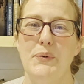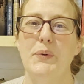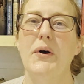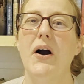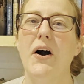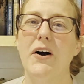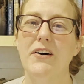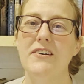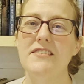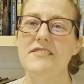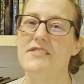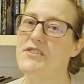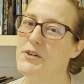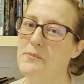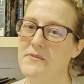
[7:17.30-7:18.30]

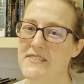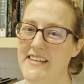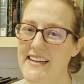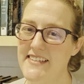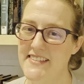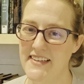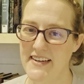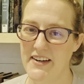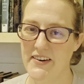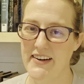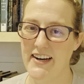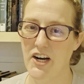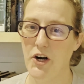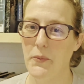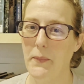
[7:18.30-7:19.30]
Carl's Doomsday
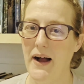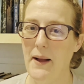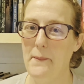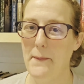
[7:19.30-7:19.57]
Scenario by